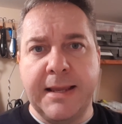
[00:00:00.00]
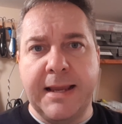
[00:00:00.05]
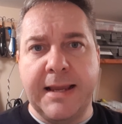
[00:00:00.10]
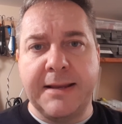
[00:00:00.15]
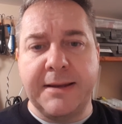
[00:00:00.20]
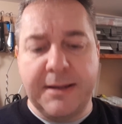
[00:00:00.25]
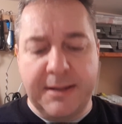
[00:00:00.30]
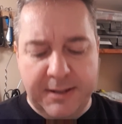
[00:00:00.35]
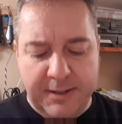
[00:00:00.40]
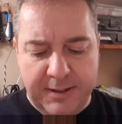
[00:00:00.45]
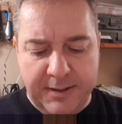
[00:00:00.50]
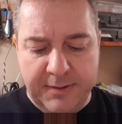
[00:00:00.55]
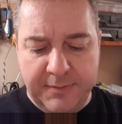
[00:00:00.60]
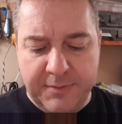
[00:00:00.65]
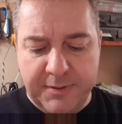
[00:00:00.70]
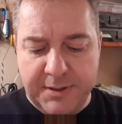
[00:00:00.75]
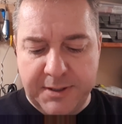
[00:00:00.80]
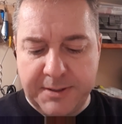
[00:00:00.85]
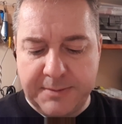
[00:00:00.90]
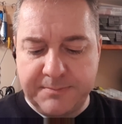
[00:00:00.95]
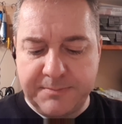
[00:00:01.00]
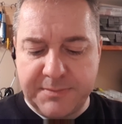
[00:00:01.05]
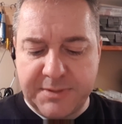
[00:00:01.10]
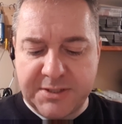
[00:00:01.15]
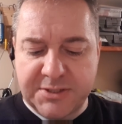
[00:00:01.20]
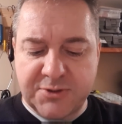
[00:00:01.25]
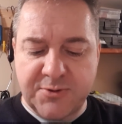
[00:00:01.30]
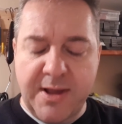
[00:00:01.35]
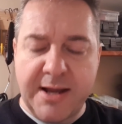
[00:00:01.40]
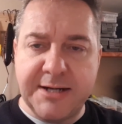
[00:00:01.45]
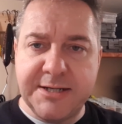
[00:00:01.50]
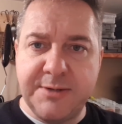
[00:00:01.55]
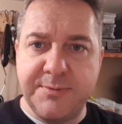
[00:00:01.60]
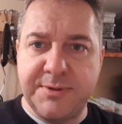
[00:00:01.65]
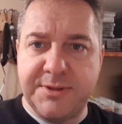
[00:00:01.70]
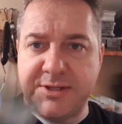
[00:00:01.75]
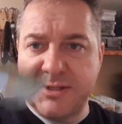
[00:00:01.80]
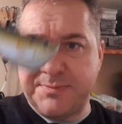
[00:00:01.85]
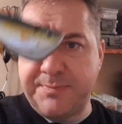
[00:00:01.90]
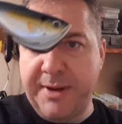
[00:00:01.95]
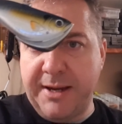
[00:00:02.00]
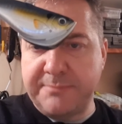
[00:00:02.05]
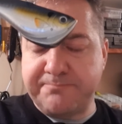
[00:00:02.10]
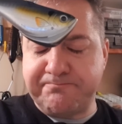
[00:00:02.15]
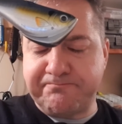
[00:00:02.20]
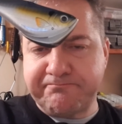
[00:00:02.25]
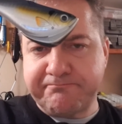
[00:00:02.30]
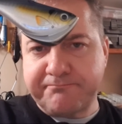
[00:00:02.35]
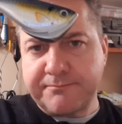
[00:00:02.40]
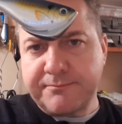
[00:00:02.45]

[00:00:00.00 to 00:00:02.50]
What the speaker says: And the strategy with this bait